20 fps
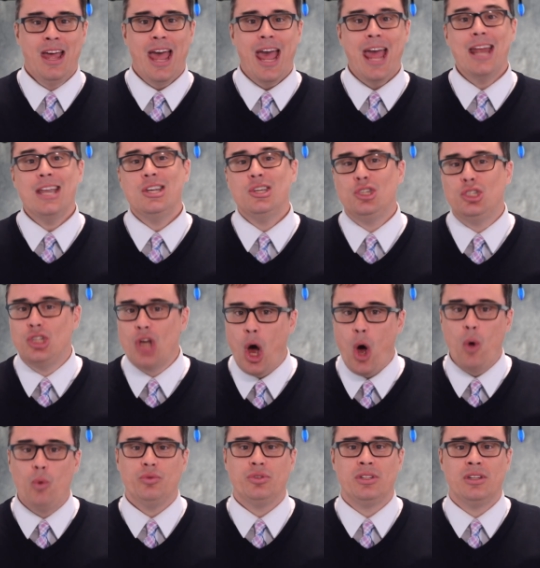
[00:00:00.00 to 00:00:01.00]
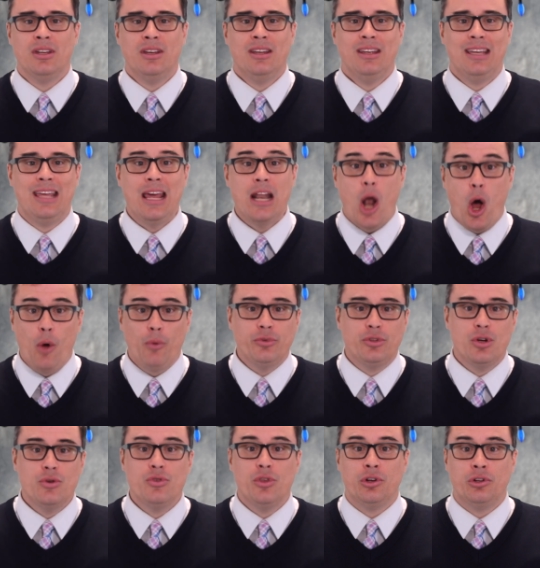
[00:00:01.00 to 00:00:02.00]
And don't get
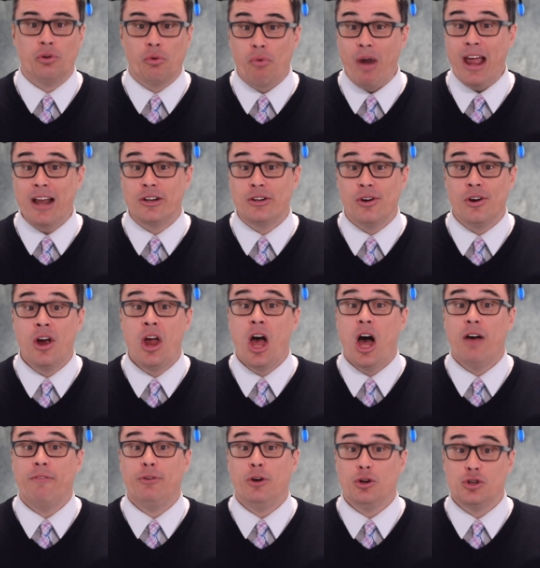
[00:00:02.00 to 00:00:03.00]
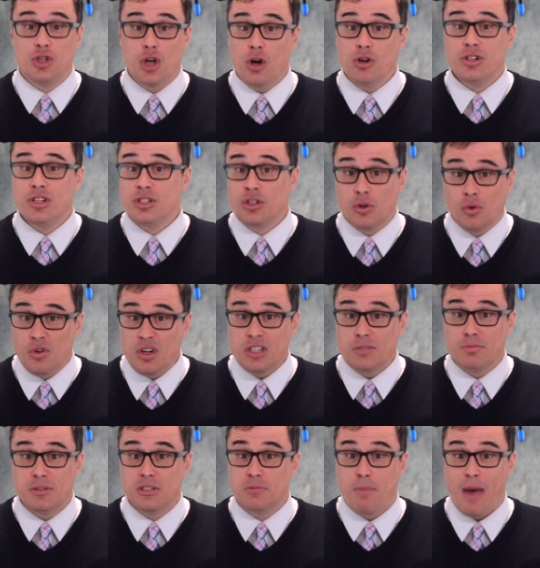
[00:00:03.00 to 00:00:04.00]
onto the director of your church's
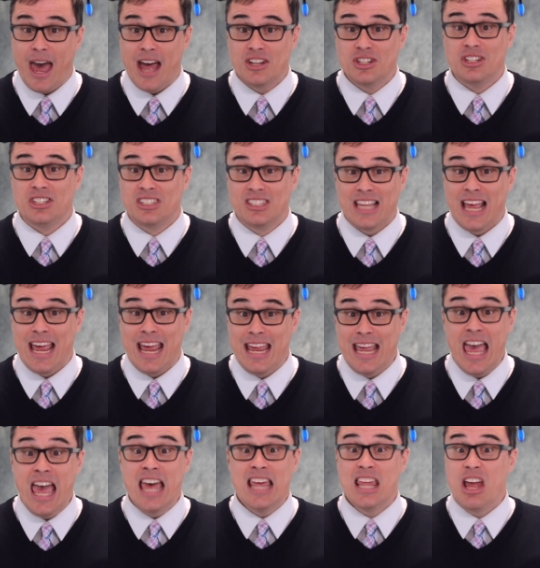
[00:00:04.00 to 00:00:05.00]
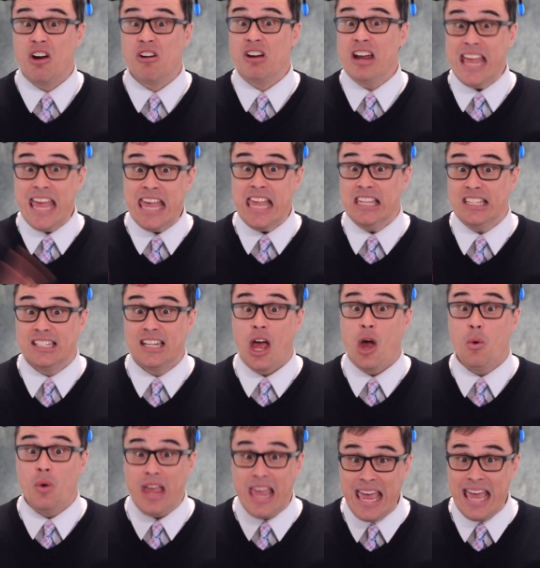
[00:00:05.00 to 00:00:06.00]
Christmas pageant saying there is
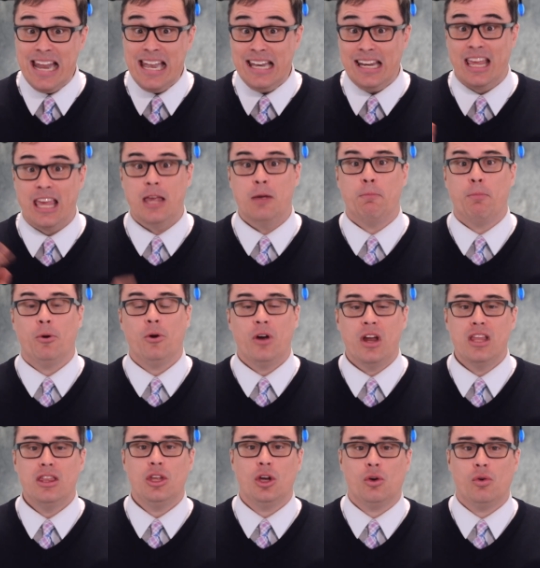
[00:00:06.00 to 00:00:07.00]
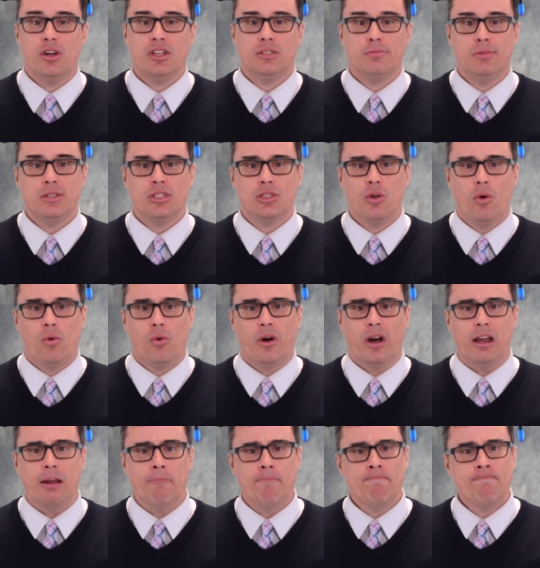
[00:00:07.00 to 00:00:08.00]
no innkeeper in the Christmas story.